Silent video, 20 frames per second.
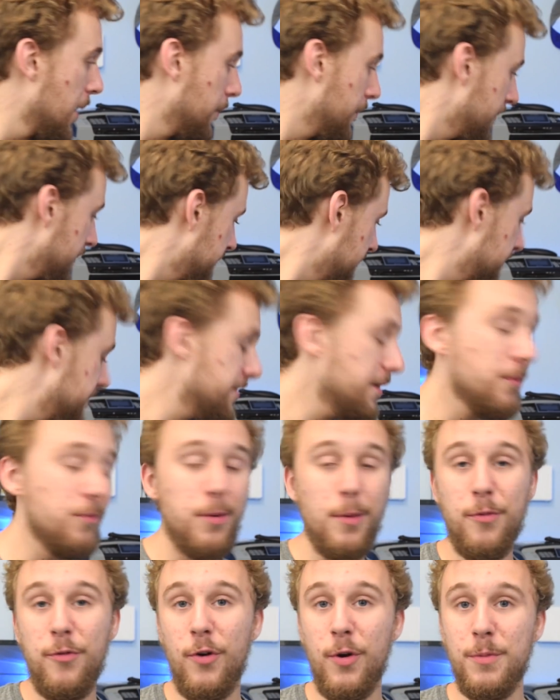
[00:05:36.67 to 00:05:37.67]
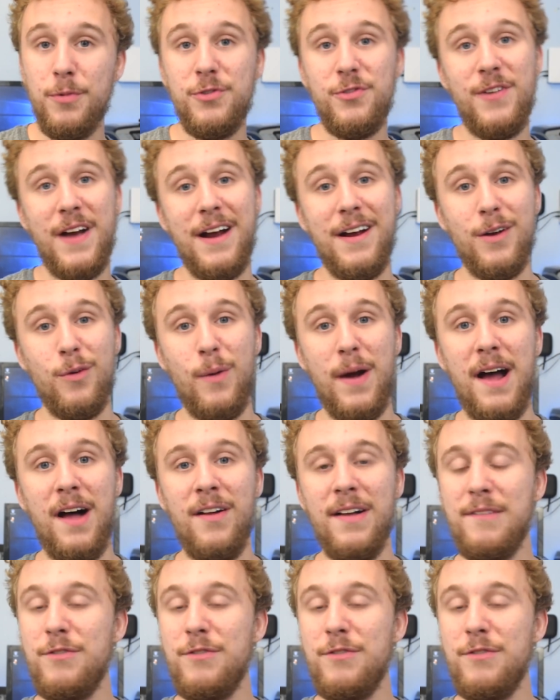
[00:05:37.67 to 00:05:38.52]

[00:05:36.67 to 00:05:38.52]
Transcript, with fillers: But the system performs very well.